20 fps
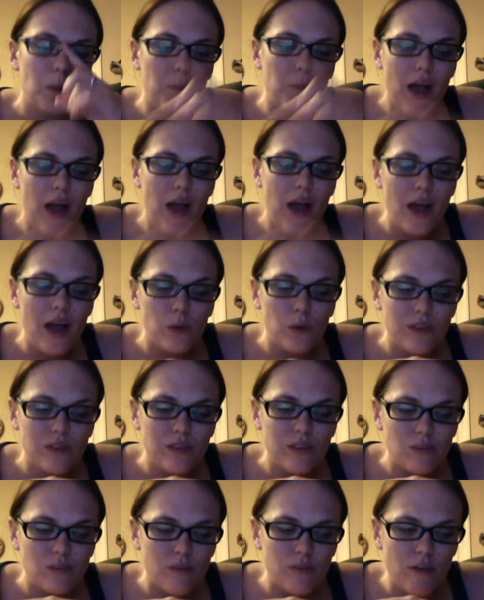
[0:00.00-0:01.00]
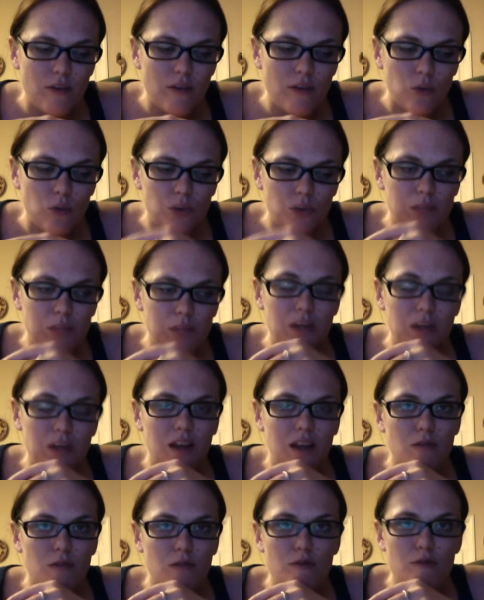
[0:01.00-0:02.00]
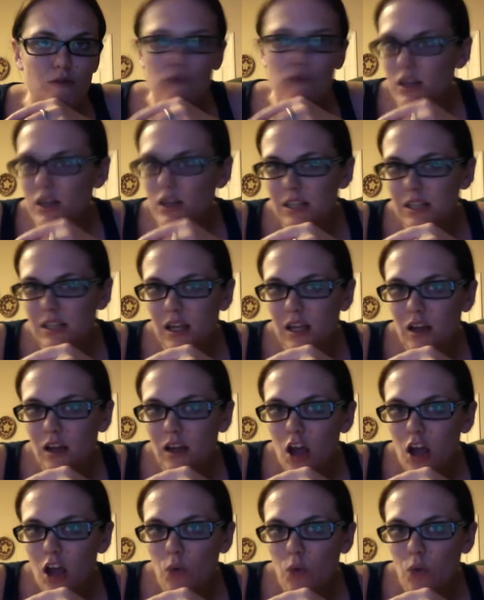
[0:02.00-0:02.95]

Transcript: but I don't think we've ever really been confronted